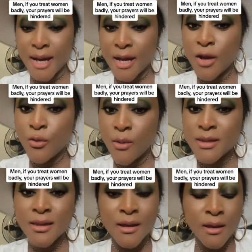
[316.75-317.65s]
And I know
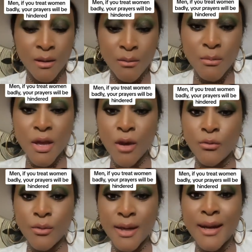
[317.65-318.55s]
what being
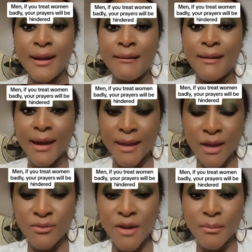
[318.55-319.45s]
around a
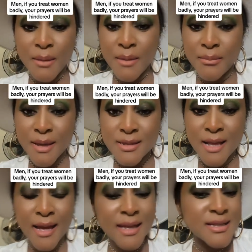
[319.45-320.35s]
nagging family member is like.